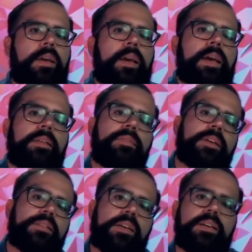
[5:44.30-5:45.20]
And
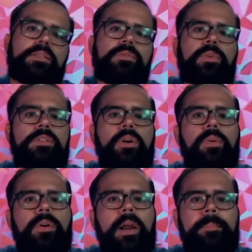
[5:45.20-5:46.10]
this is voice
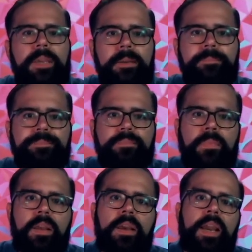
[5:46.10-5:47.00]
over IP,
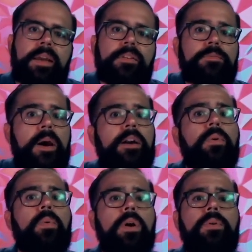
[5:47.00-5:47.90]
and the Spydur
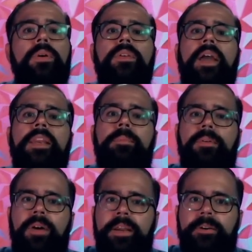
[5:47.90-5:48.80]
will work with any
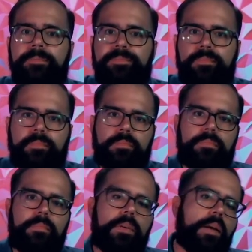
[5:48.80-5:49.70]
provider.
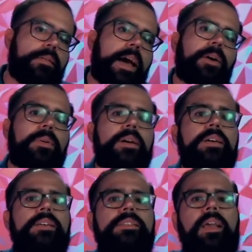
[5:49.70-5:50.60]
Now,
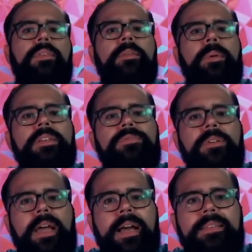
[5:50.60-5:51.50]
saving the best for
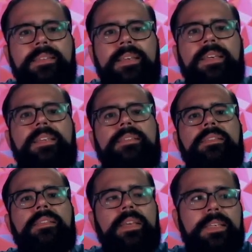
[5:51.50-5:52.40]
last is,
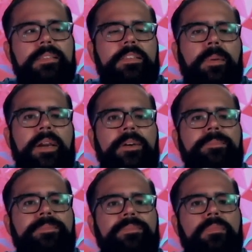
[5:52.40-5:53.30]
is the
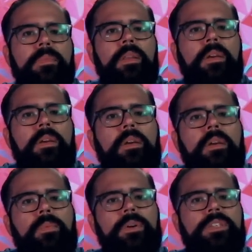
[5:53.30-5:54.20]
Spydur,
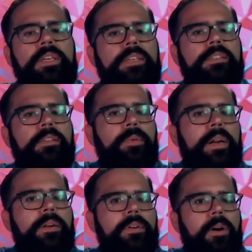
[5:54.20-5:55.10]
which is the
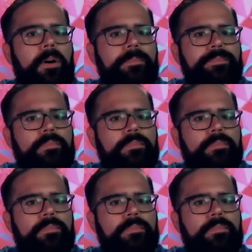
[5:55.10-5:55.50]
brain of it all.